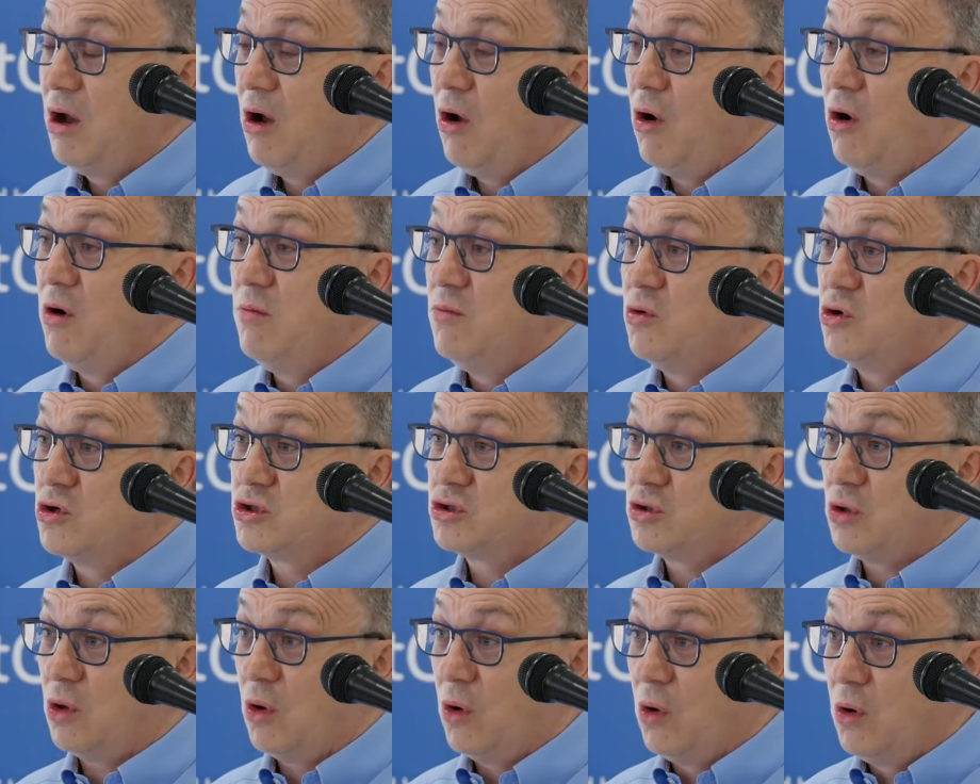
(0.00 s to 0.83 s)

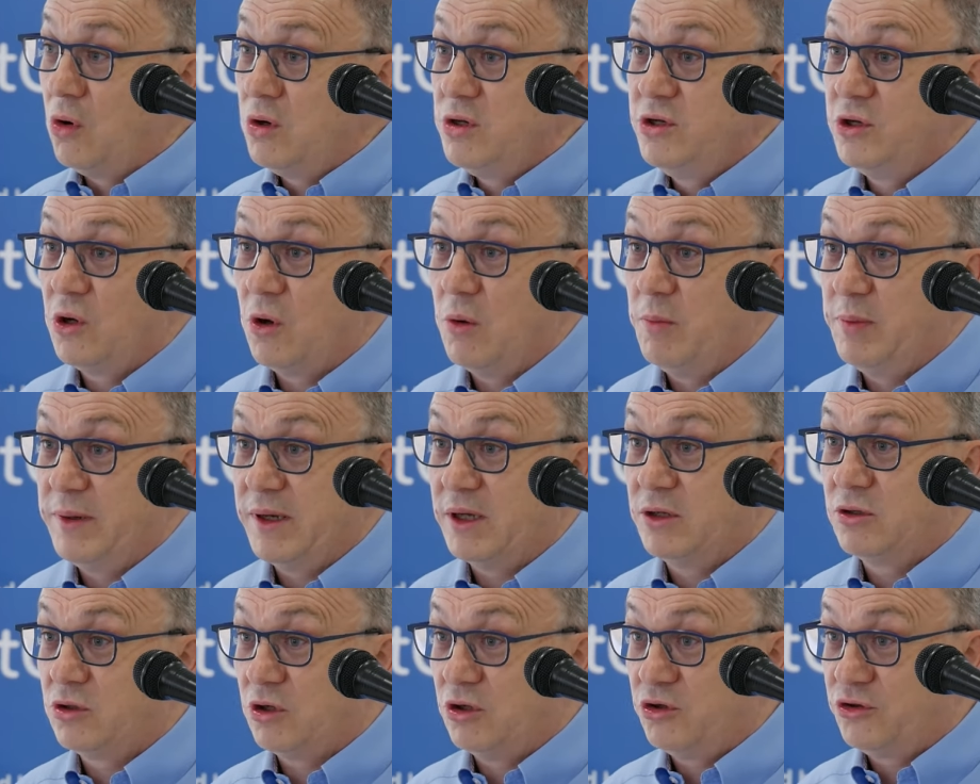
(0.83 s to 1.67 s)
almost all
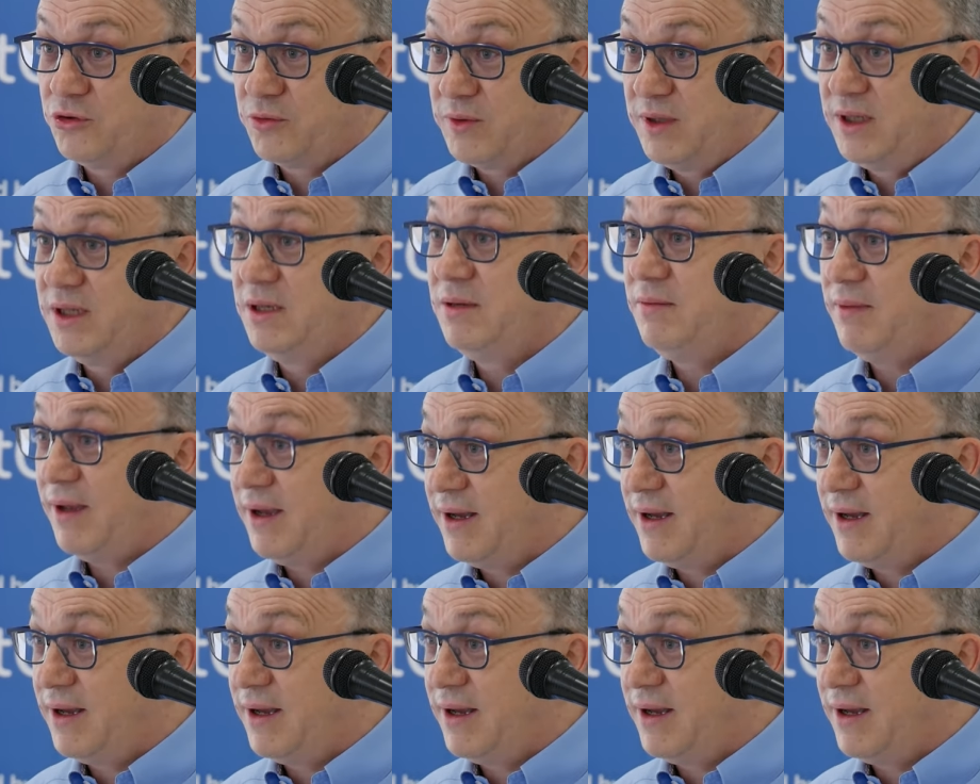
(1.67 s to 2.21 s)
European countries,